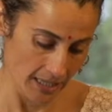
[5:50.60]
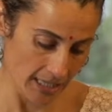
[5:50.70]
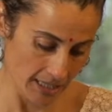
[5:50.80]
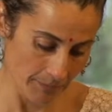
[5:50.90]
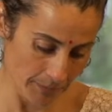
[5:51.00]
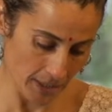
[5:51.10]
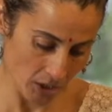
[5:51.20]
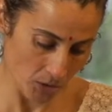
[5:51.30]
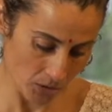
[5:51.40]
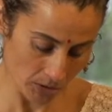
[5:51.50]
And I
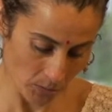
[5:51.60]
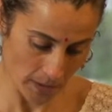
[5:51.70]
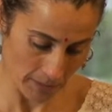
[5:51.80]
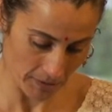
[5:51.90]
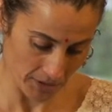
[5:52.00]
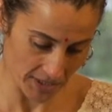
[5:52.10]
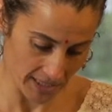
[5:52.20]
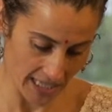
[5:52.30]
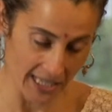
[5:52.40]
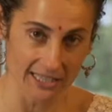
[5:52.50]
call it wet because it
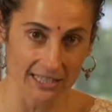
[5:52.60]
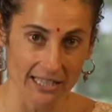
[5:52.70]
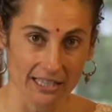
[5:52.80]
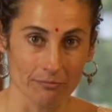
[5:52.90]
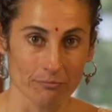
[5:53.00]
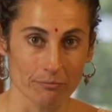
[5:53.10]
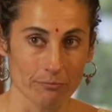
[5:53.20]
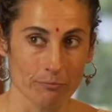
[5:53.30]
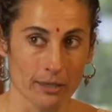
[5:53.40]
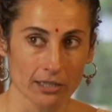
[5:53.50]
has that
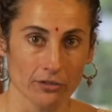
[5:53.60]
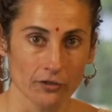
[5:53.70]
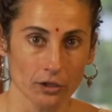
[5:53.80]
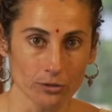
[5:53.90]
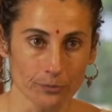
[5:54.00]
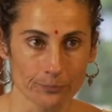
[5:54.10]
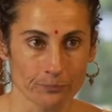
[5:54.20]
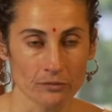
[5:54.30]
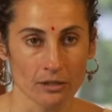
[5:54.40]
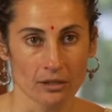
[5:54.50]
mouthfeel
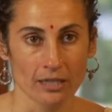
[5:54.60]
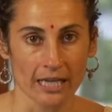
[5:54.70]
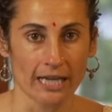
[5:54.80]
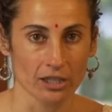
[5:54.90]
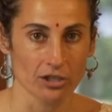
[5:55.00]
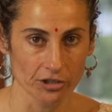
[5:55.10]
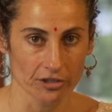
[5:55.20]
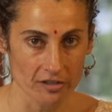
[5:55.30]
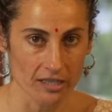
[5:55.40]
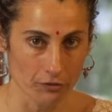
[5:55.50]
and it goes
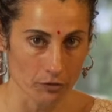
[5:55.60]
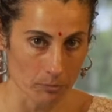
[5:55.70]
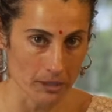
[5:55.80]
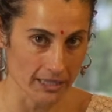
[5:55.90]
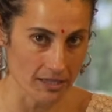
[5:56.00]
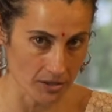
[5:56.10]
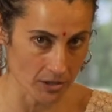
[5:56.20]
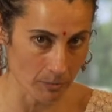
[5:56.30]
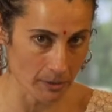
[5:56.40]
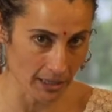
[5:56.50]
to different places on
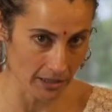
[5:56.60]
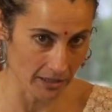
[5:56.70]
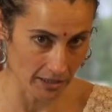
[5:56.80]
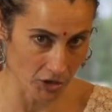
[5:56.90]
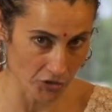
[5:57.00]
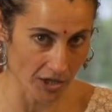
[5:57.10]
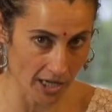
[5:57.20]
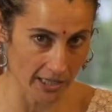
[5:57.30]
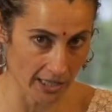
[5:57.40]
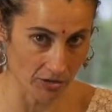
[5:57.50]
the palate than
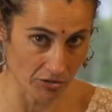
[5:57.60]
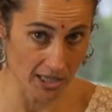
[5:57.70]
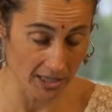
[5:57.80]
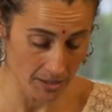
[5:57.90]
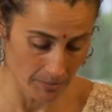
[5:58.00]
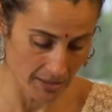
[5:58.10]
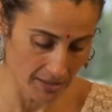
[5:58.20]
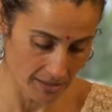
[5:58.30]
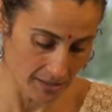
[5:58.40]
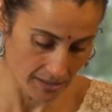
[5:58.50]
dried and ground spice
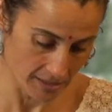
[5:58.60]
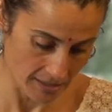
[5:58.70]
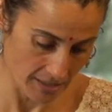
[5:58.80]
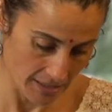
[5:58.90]
does.